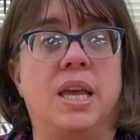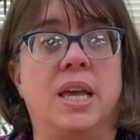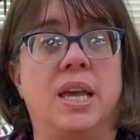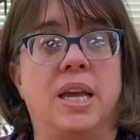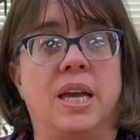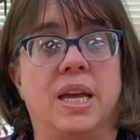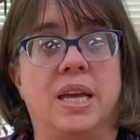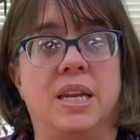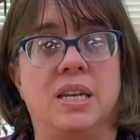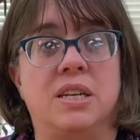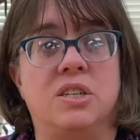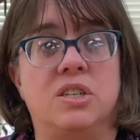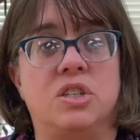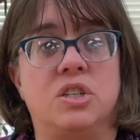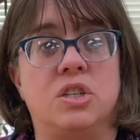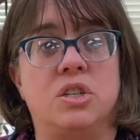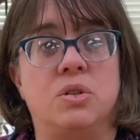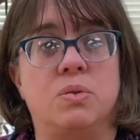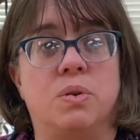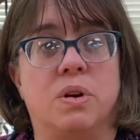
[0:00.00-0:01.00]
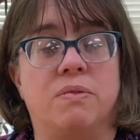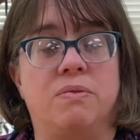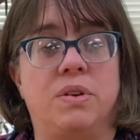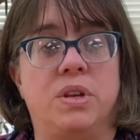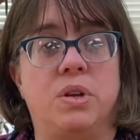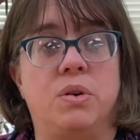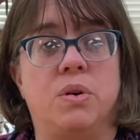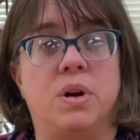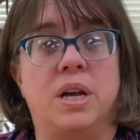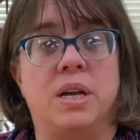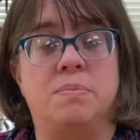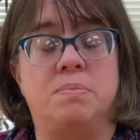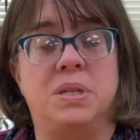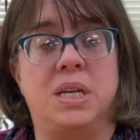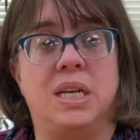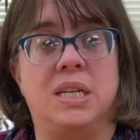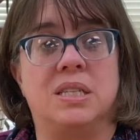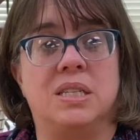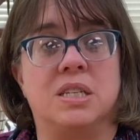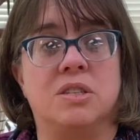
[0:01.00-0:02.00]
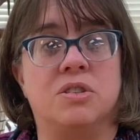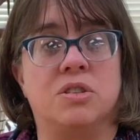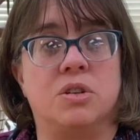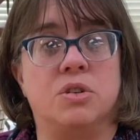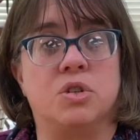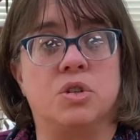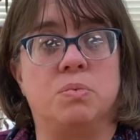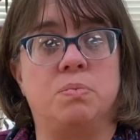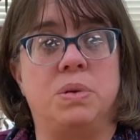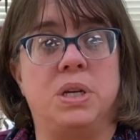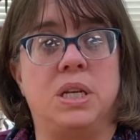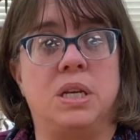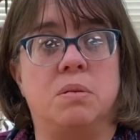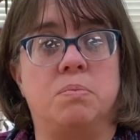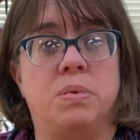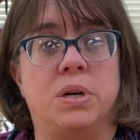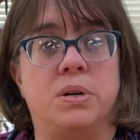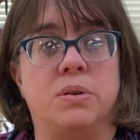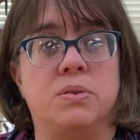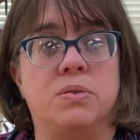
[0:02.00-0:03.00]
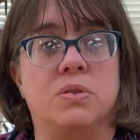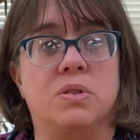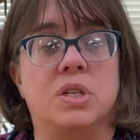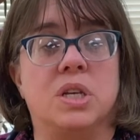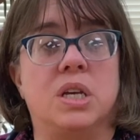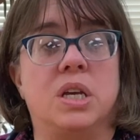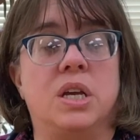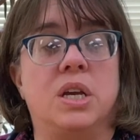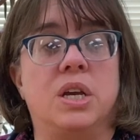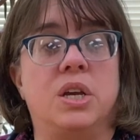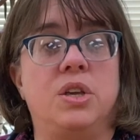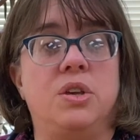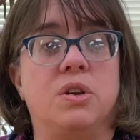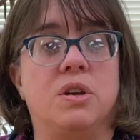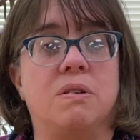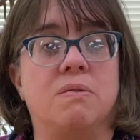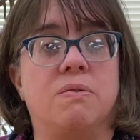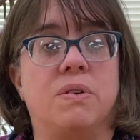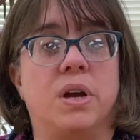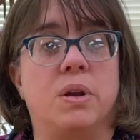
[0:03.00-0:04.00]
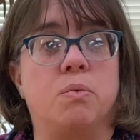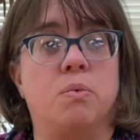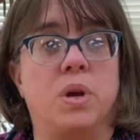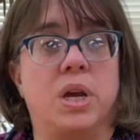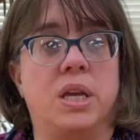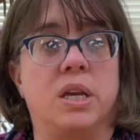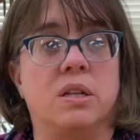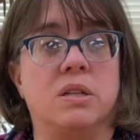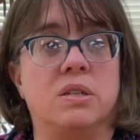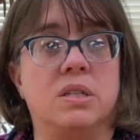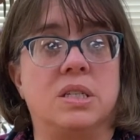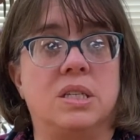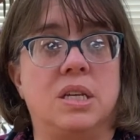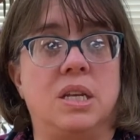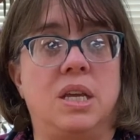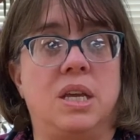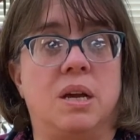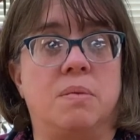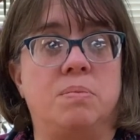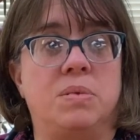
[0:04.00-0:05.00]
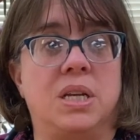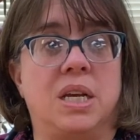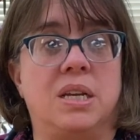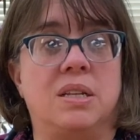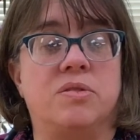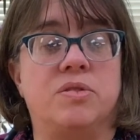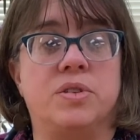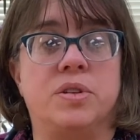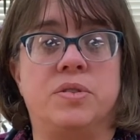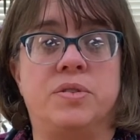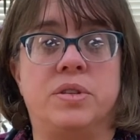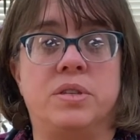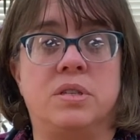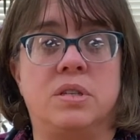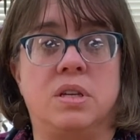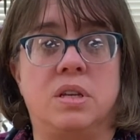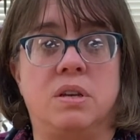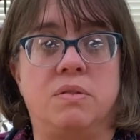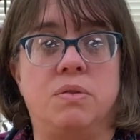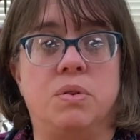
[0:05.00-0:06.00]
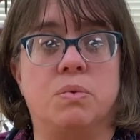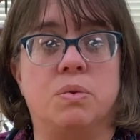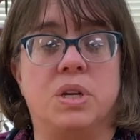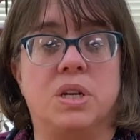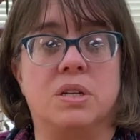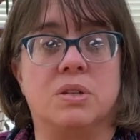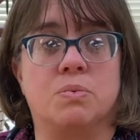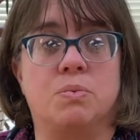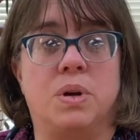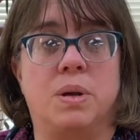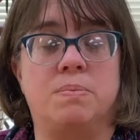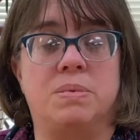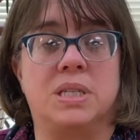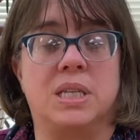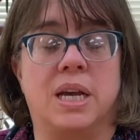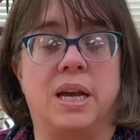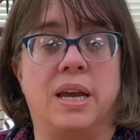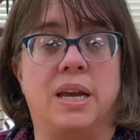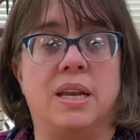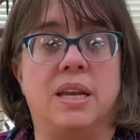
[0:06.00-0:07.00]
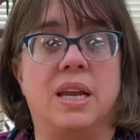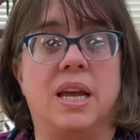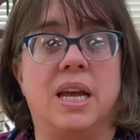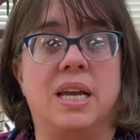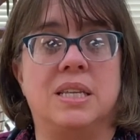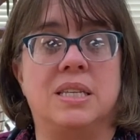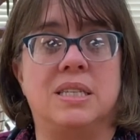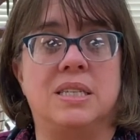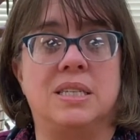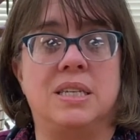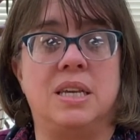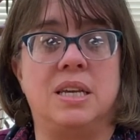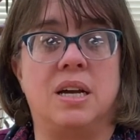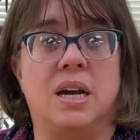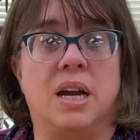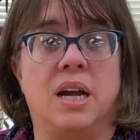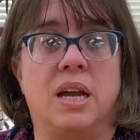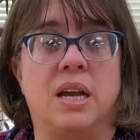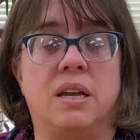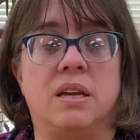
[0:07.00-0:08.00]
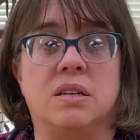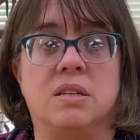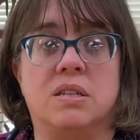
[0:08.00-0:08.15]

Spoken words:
In addition to our video updates and social media posts, you can find regular city updates at the City of Eureka's website at ci.eureka.ca.gov.